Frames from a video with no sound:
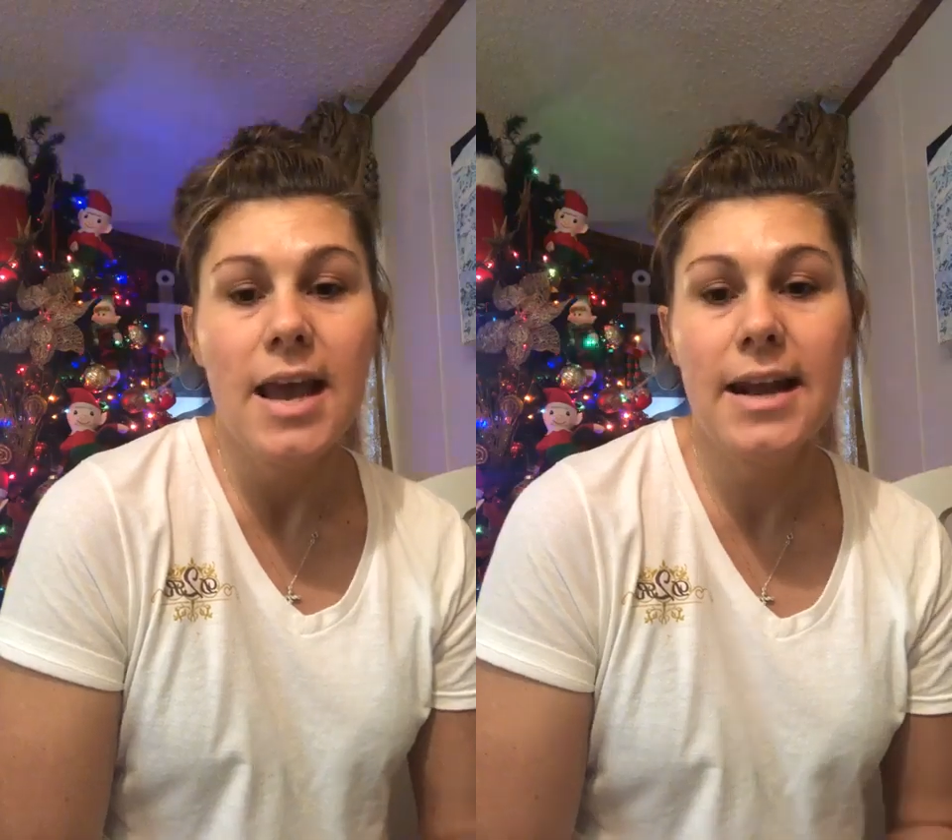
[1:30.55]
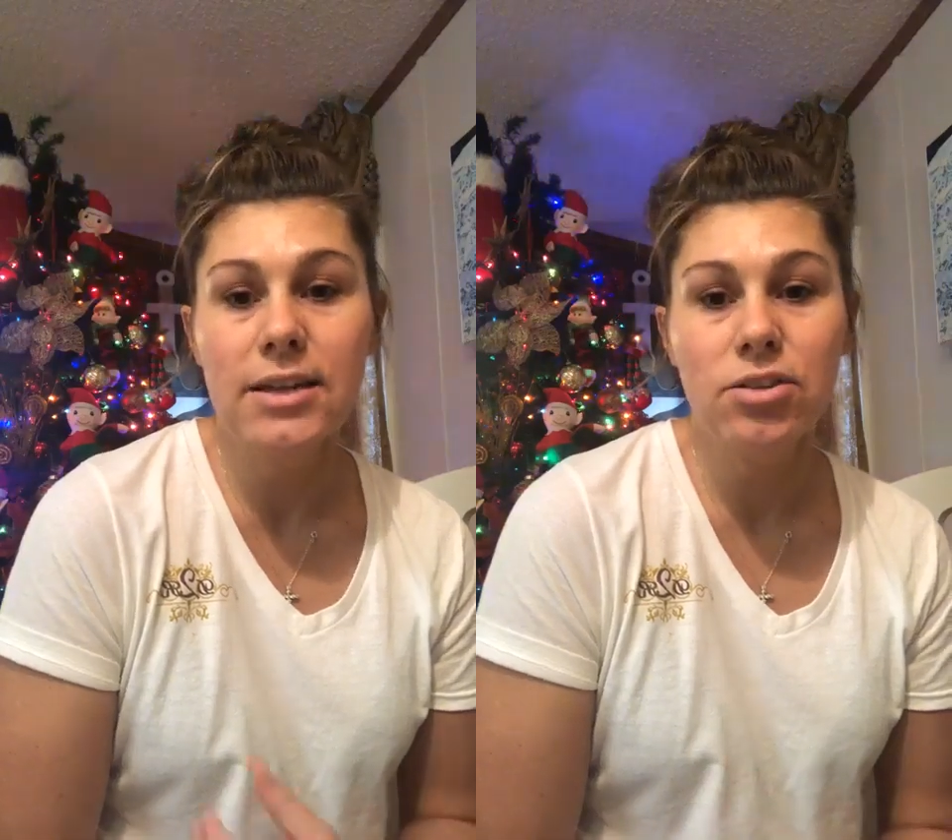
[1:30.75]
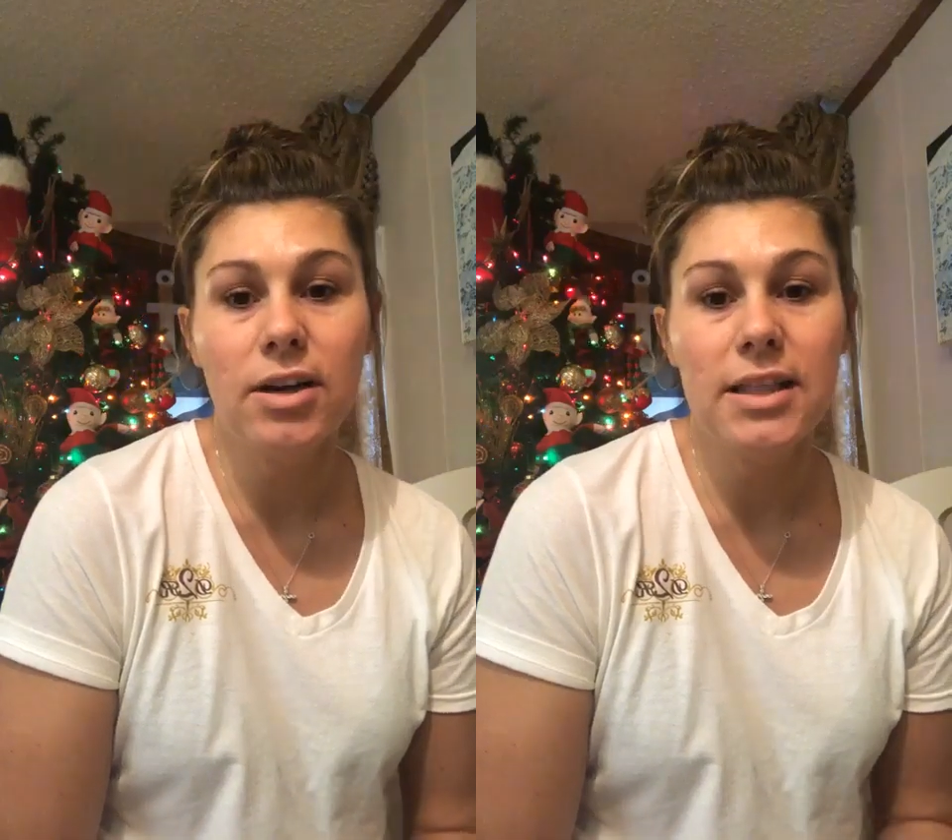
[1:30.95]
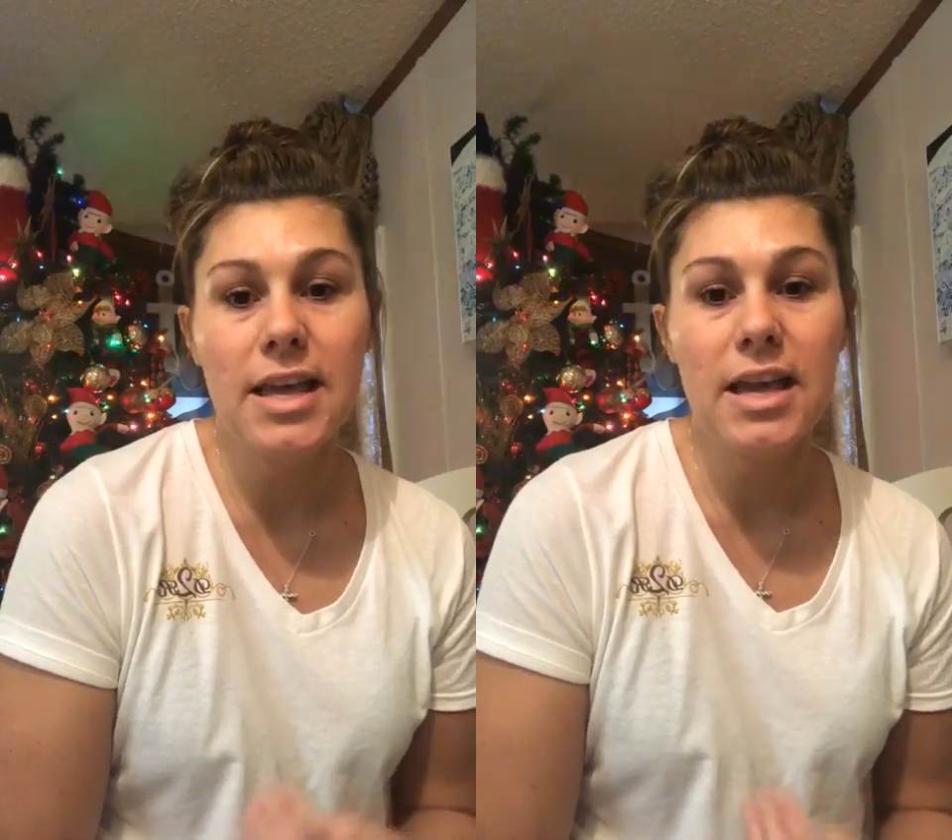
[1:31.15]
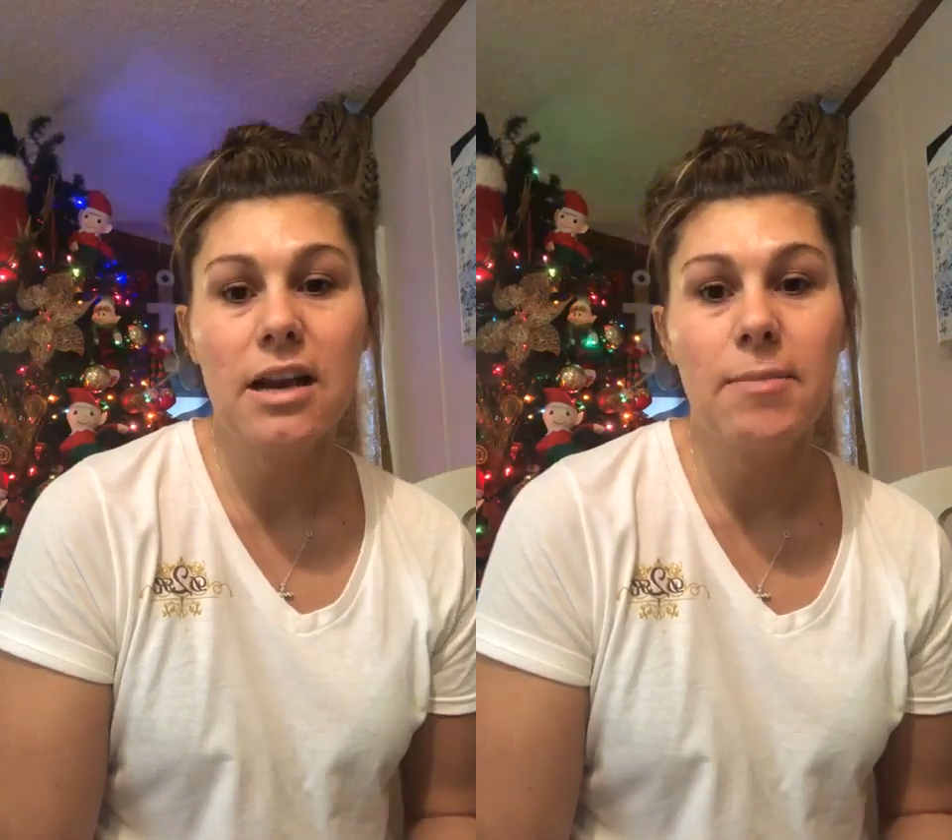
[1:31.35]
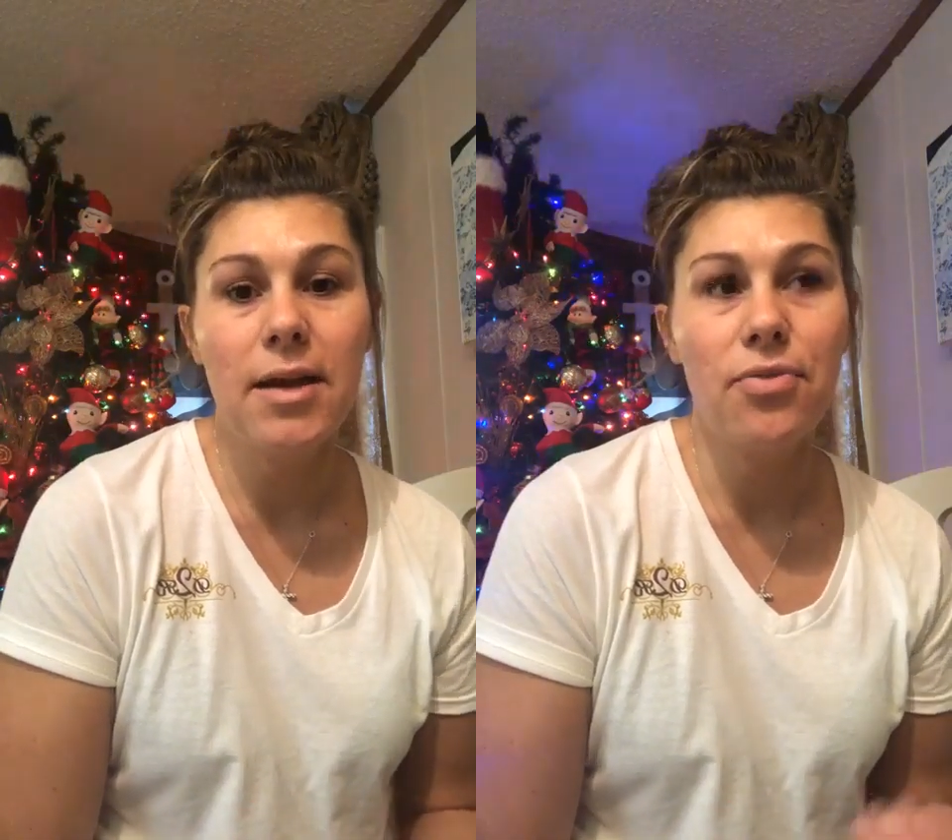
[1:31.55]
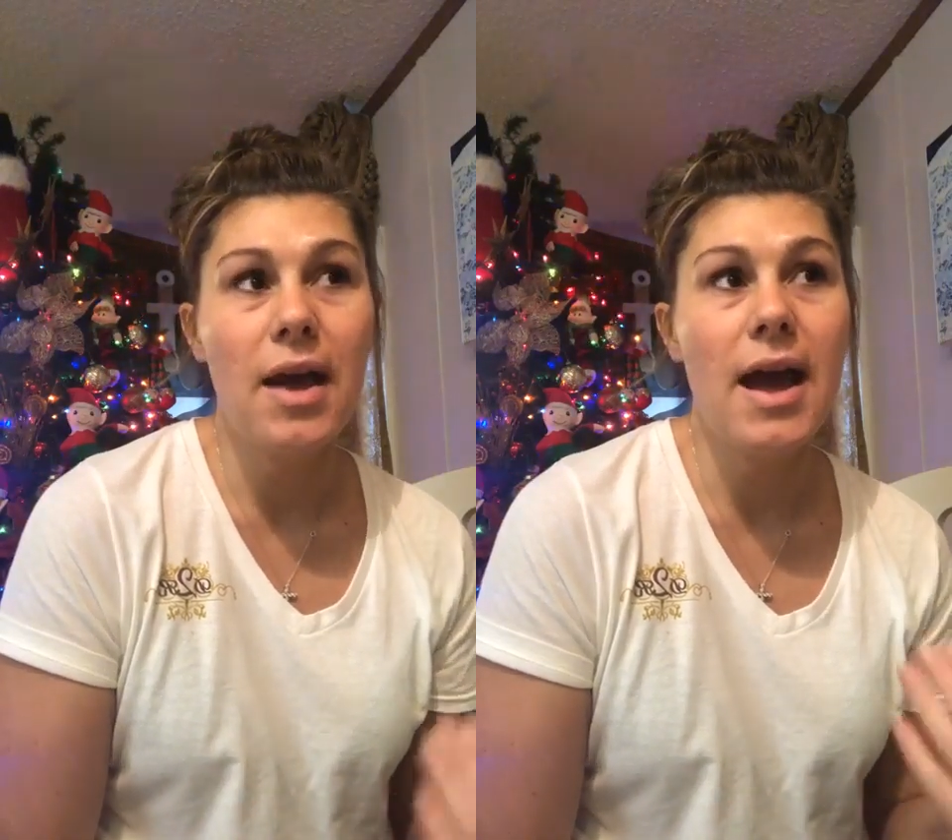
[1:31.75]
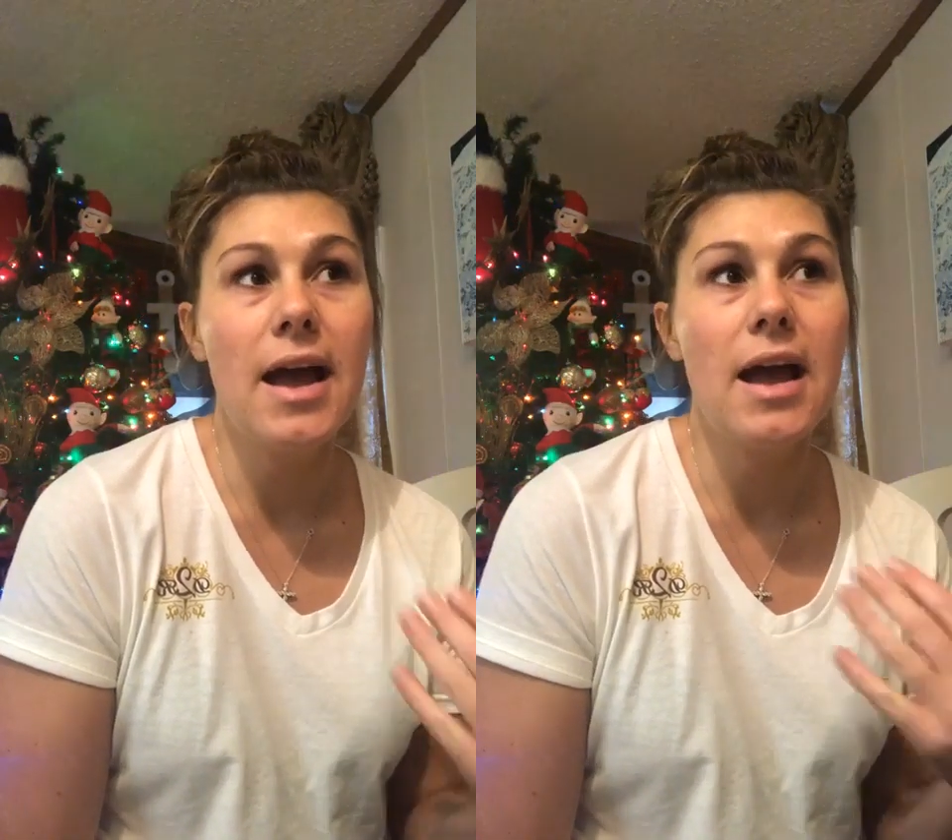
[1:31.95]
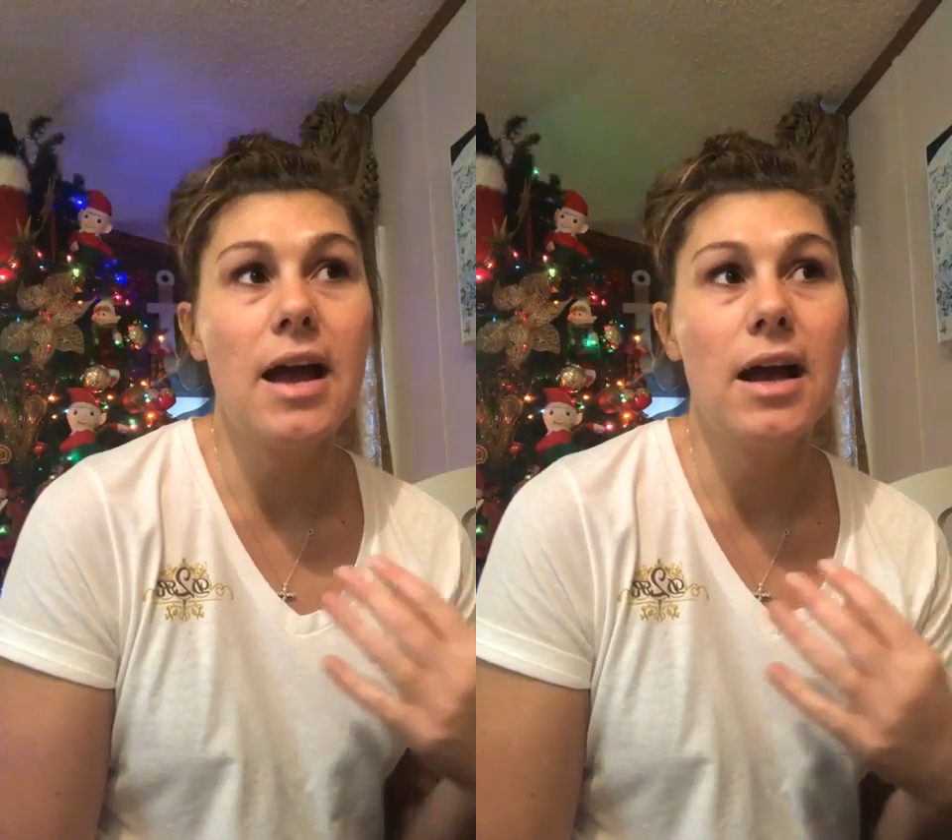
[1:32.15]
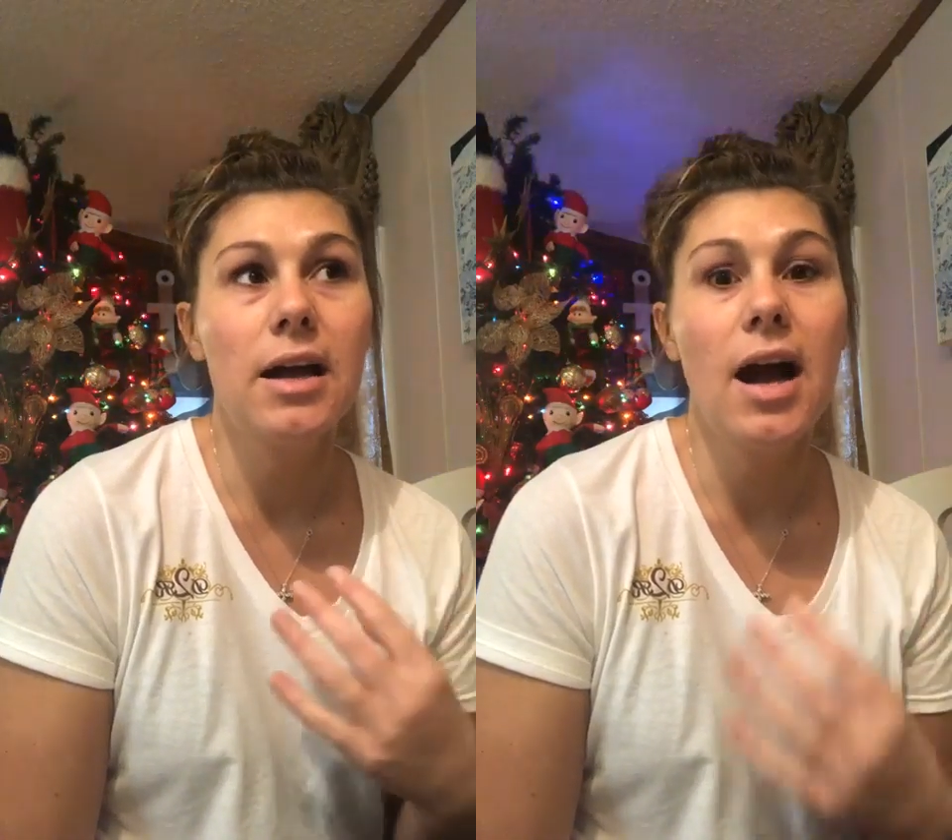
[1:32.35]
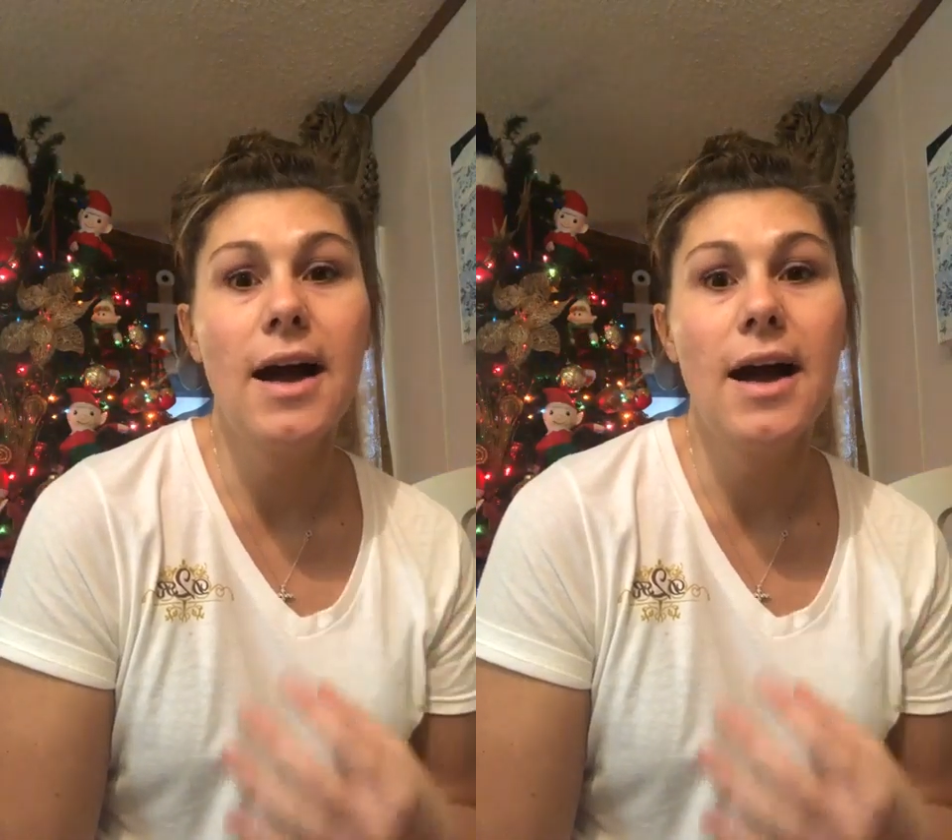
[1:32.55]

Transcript: And I started thinking about that